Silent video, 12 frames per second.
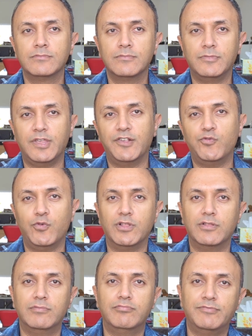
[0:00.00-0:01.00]
this
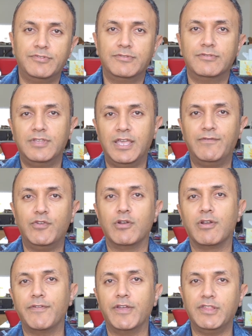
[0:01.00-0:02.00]
will give you a
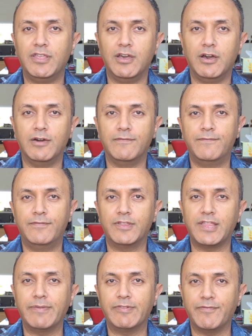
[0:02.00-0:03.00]
rough idea of the
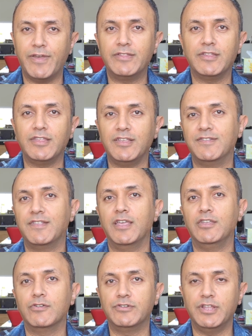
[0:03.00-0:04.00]
types of entities that
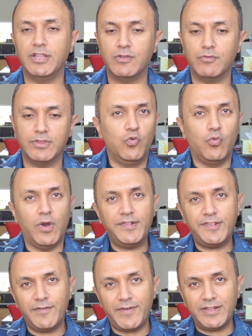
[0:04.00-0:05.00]
you're dealing with.
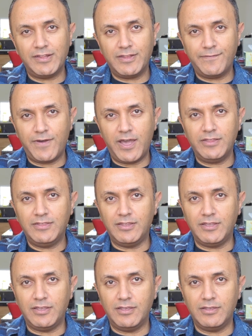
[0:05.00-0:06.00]
Once you have identified
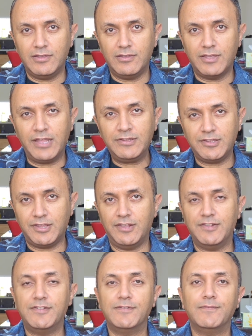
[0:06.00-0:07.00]
the entities,